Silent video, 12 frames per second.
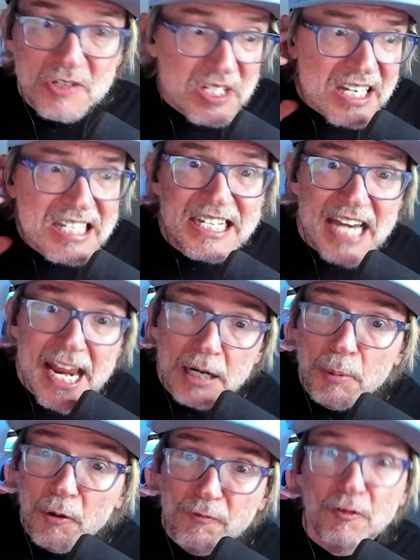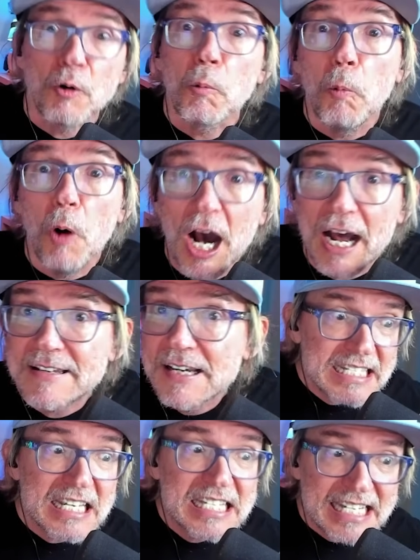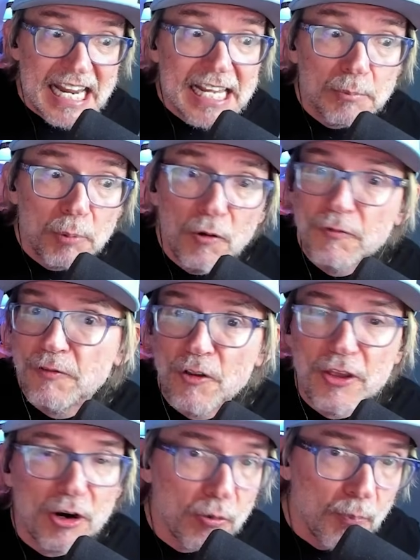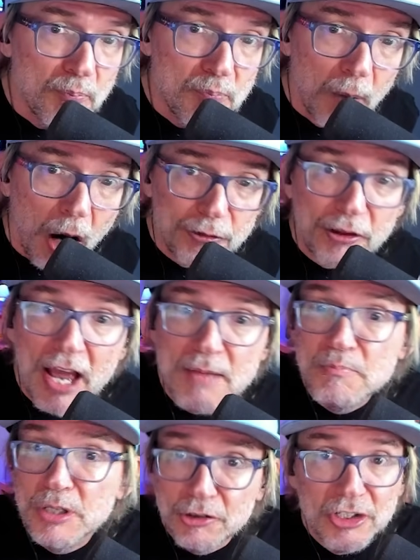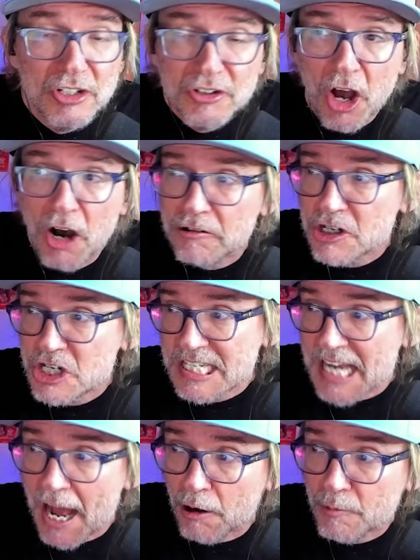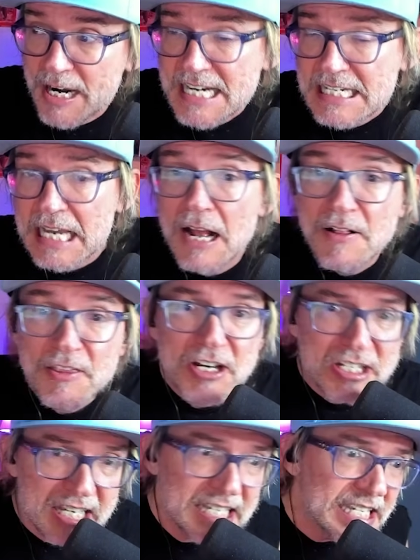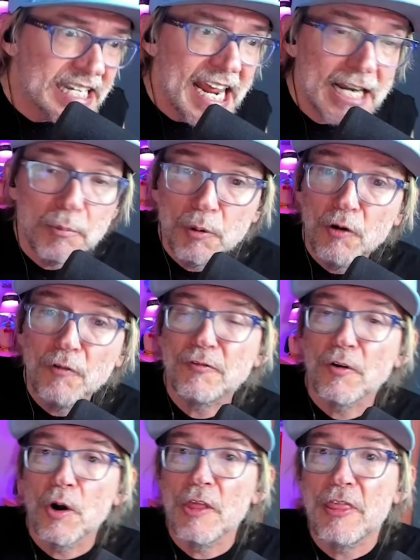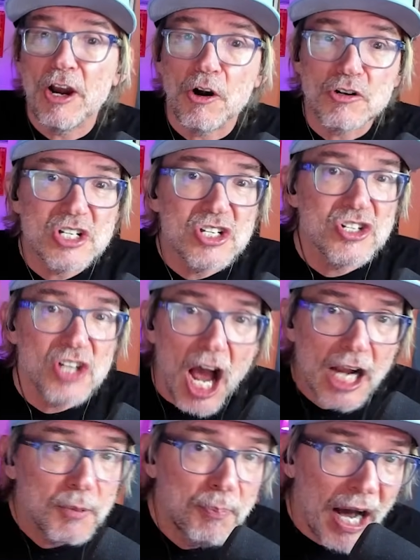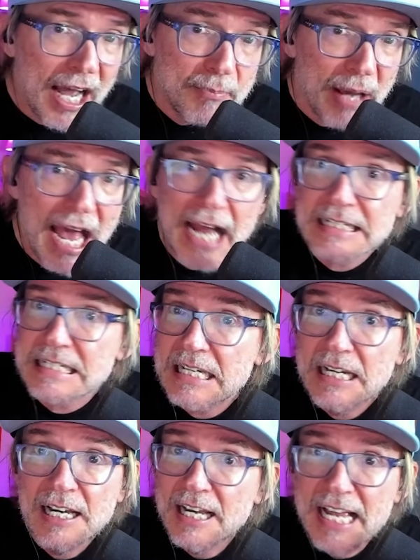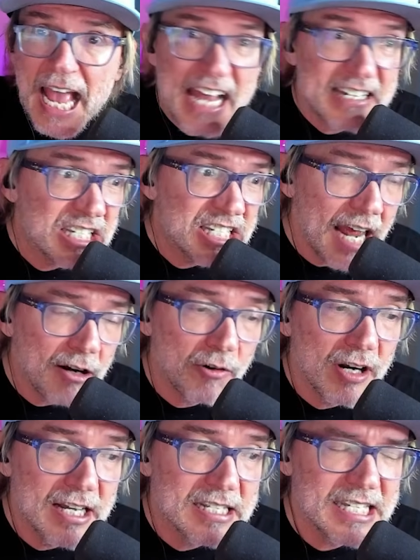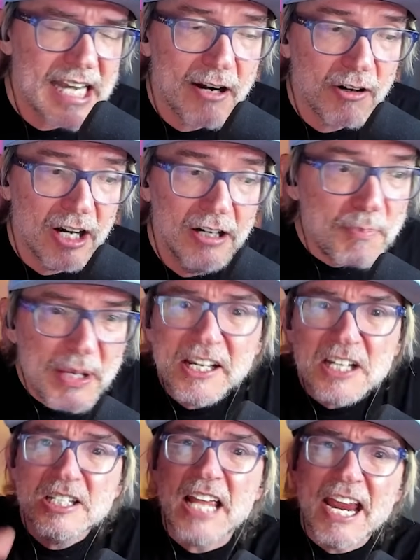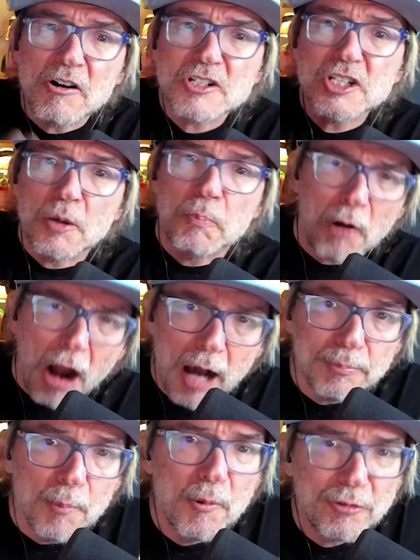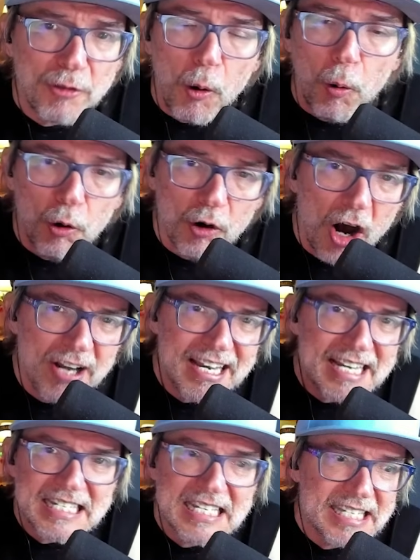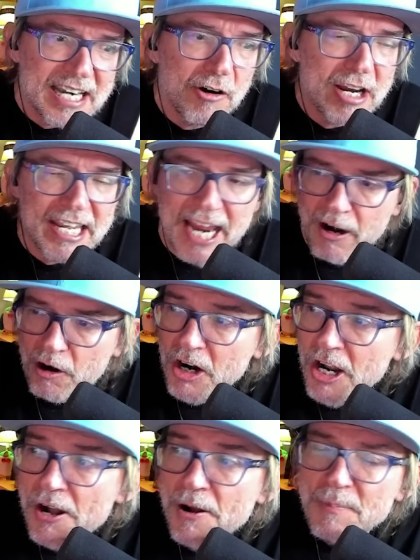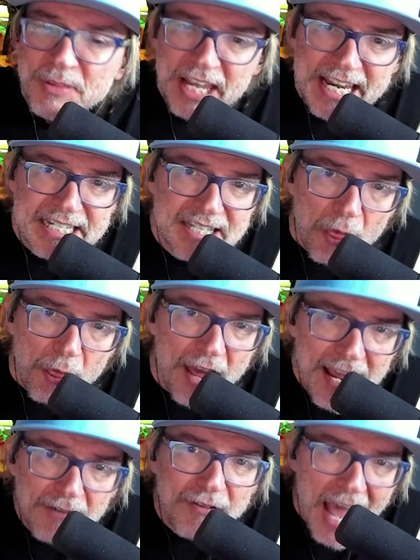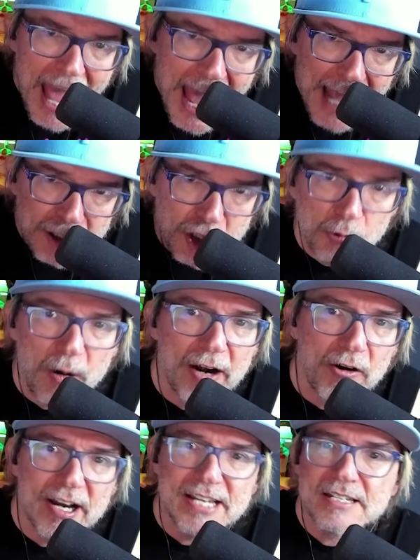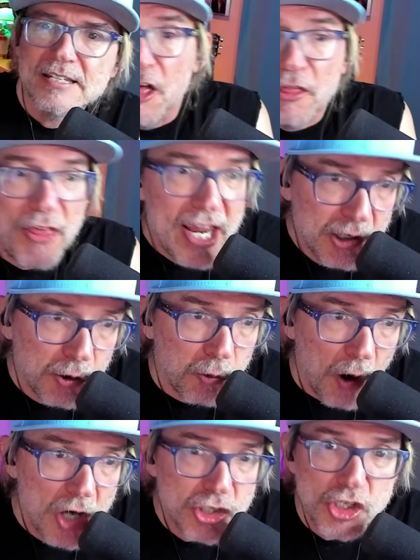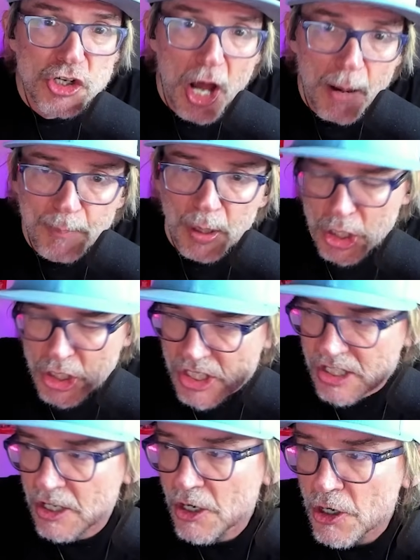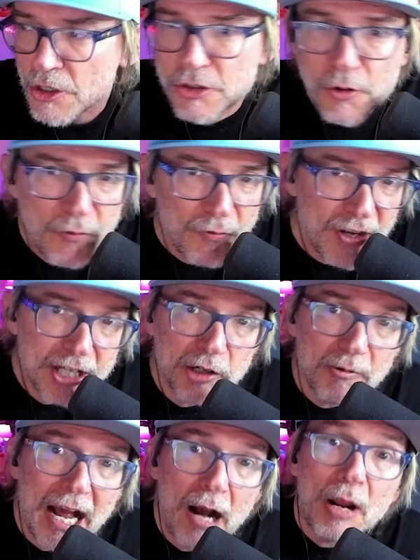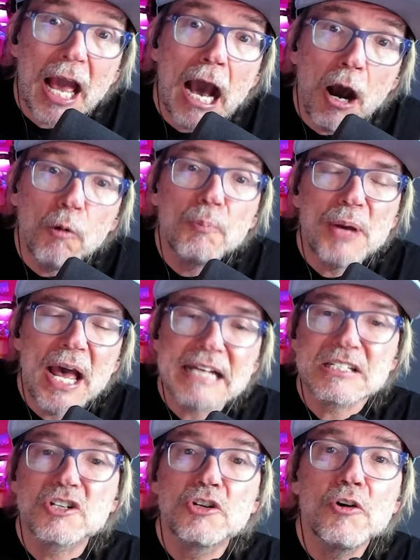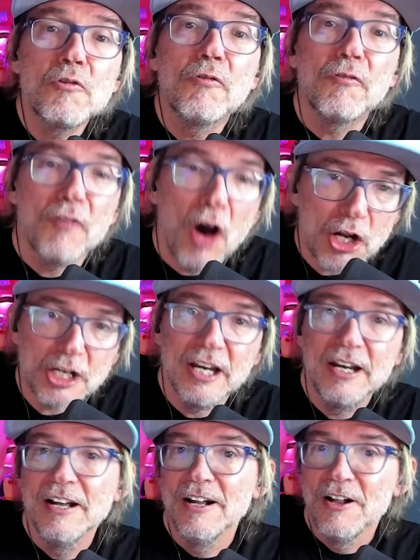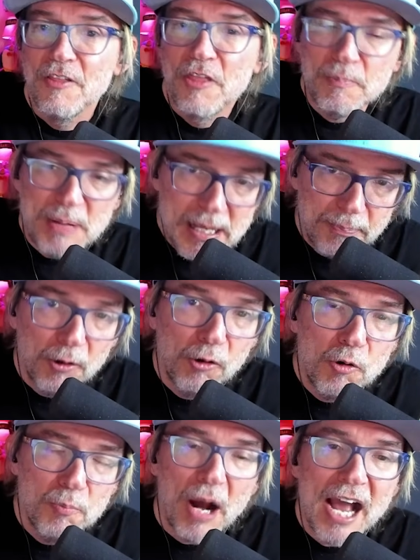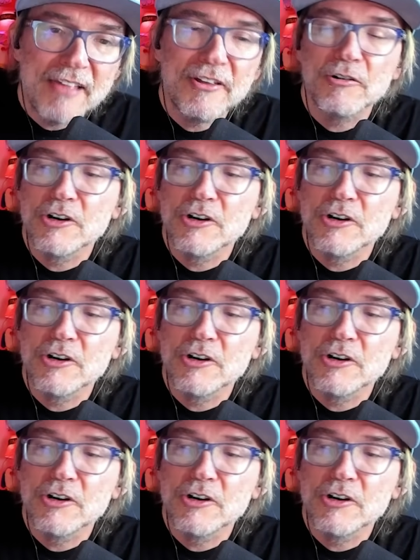Sustainable for what? Sustainable for their multi-million-dollar salaries? Sustainable for their stock buybacks? Etc., etc. Because here's the problem with the whole unnecessary care is they have actuaries. They crunch numbers to figure out how best to f*** the people who buy their